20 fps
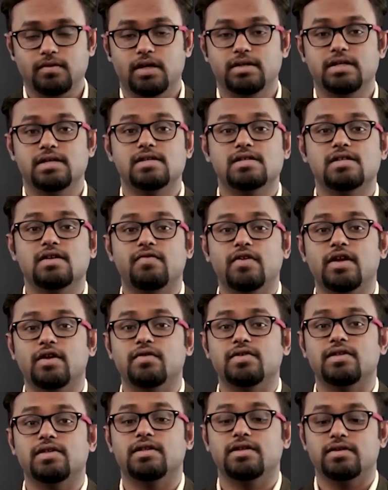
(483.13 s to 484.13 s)
This is the
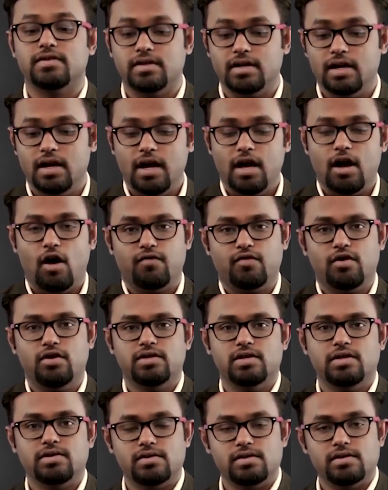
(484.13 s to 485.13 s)
frequency.
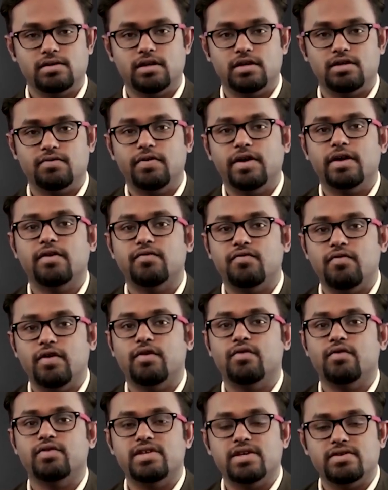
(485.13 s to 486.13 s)
This
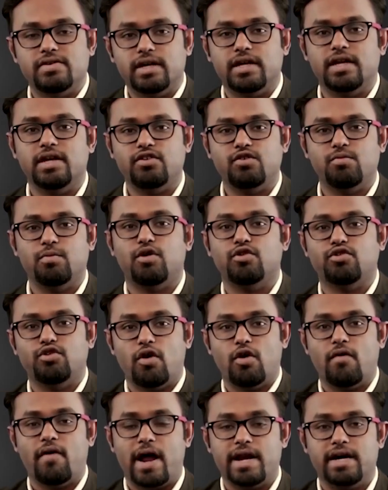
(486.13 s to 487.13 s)
frequency has increased because
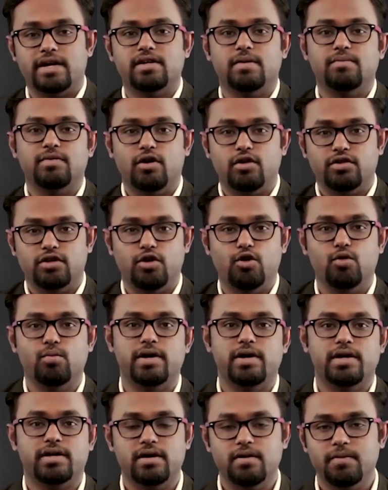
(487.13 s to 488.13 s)
you have added something on the
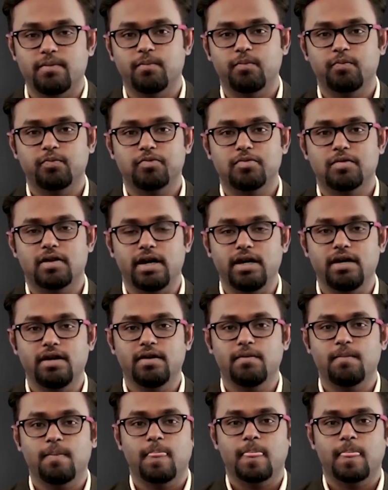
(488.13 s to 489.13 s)
numerator, right?